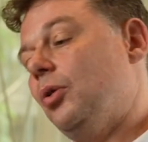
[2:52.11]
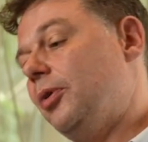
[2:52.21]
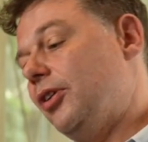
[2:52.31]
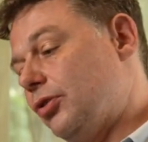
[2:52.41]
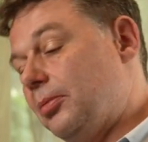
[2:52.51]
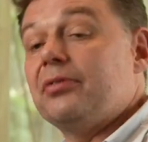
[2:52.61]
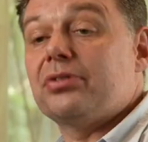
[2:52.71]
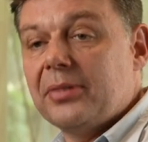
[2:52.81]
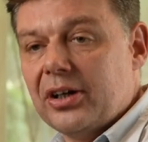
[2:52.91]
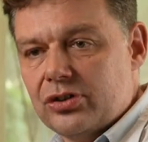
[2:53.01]
with some
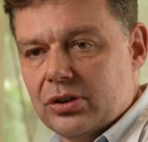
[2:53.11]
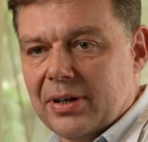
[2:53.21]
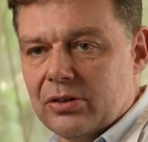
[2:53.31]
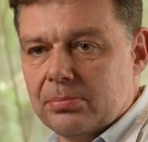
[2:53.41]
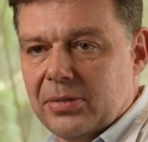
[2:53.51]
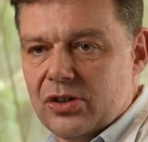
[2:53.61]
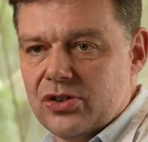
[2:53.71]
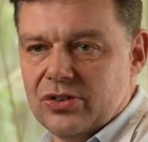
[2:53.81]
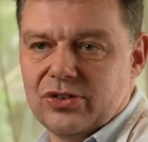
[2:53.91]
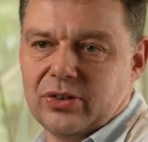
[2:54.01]
information about the
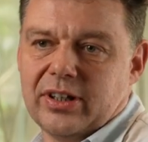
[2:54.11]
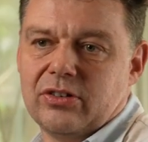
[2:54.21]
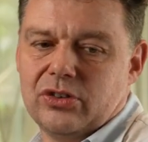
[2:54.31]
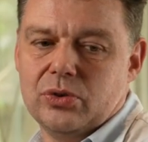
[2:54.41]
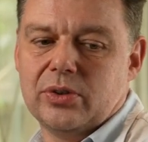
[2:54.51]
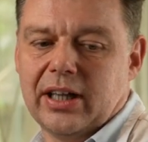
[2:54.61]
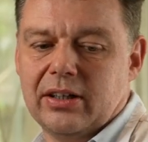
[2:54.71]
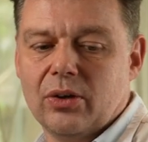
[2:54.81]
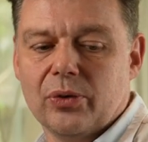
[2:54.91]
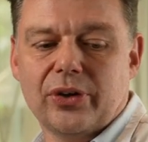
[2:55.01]
patient so that you
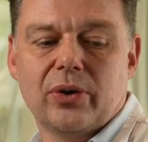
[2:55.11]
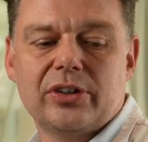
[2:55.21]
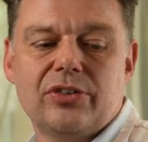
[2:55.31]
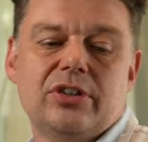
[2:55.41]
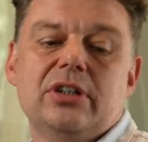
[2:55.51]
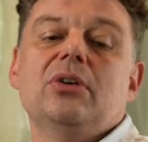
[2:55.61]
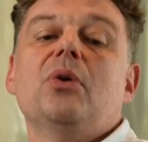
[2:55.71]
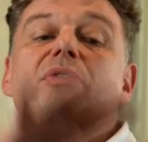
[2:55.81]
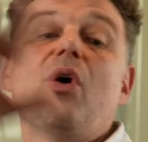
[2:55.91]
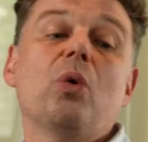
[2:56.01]
can not only see
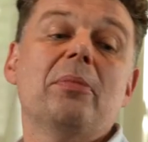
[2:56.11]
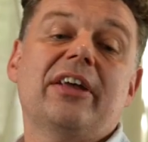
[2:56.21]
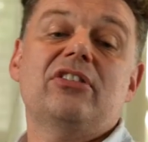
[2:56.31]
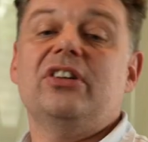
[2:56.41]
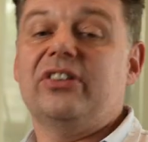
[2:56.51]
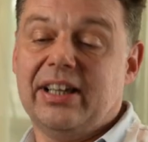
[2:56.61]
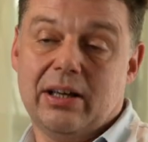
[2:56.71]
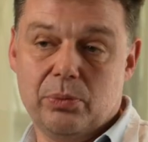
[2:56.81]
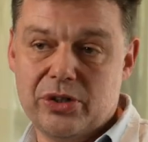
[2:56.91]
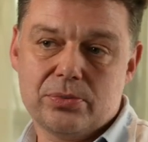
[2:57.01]
of all
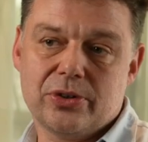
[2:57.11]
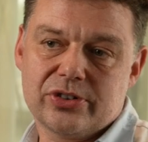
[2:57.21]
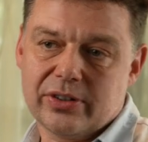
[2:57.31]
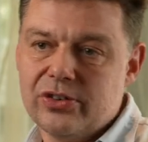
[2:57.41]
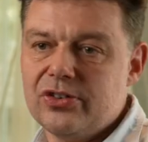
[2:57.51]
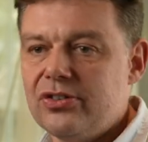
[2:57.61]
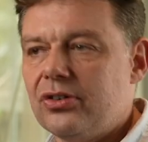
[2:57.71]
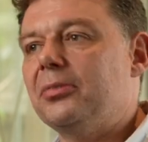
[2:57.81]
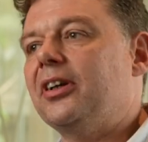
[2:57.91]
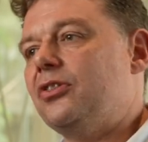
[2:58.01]
bacteria which ones are
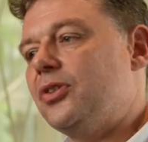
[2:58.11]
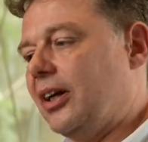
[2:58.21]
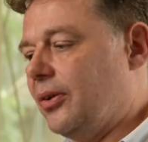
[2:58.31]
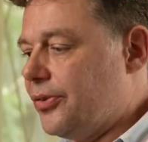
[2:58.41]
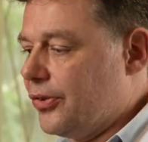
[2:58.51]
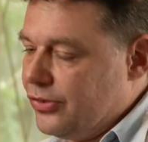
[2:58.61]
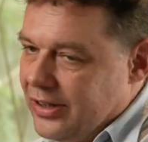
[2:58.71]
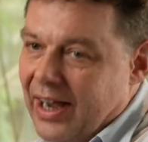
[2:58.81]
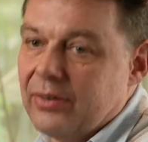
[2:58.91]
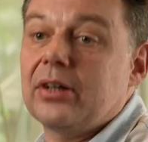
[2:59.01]
resistant, but that you can also
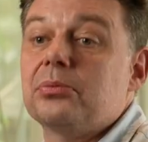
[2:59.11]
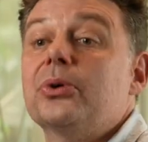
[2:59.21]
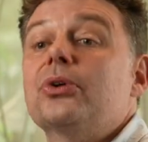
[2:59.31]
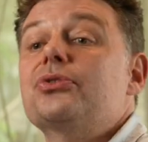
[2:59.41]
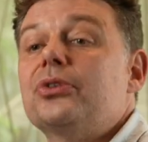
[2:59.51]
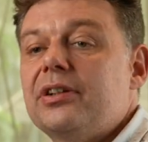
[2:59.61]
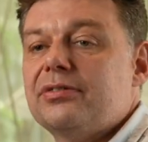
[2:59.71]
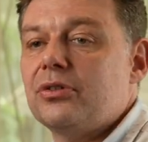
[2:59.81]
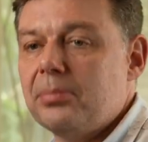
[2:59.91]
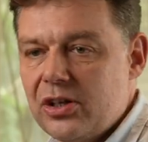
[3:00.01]
see how that works for
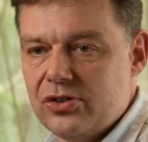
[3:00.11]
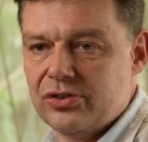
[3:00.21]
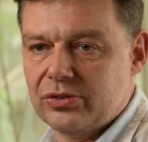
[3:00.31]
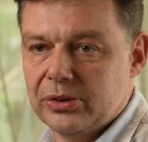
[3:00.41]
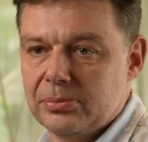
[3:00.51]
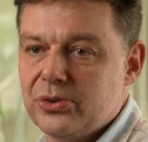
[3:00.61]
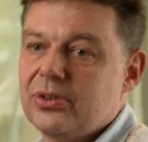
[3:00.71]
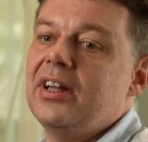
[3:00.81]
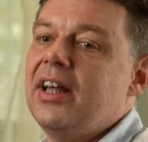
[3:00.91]
different patient groups.